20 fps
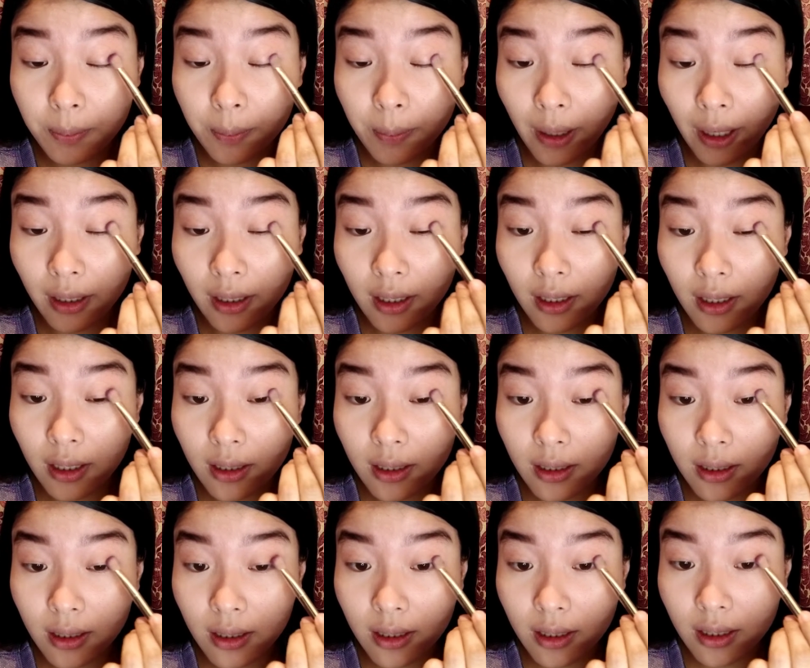packing it
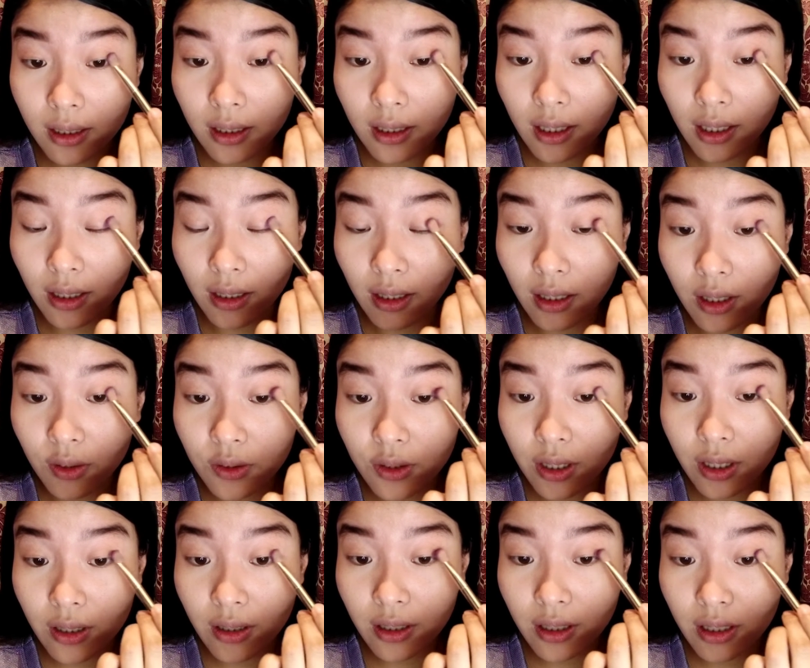in the outer
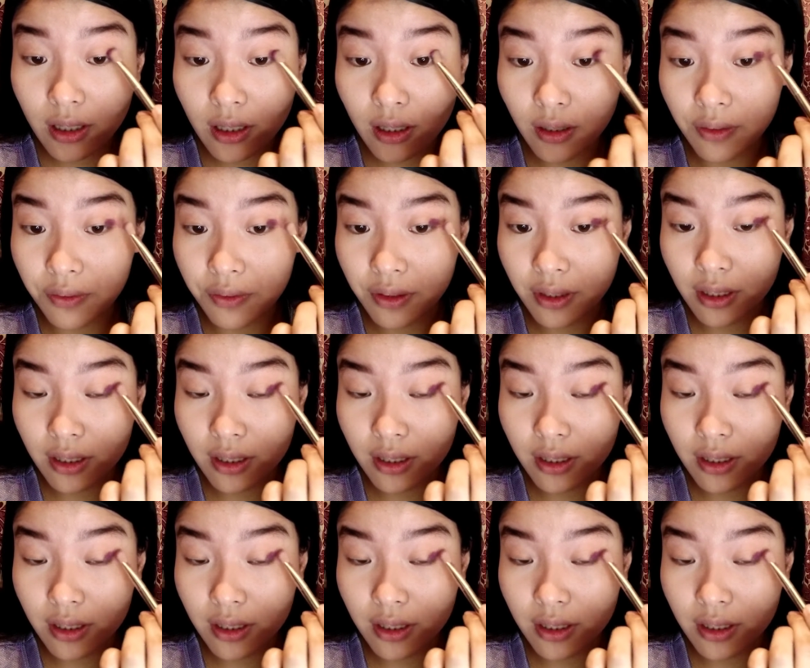corner of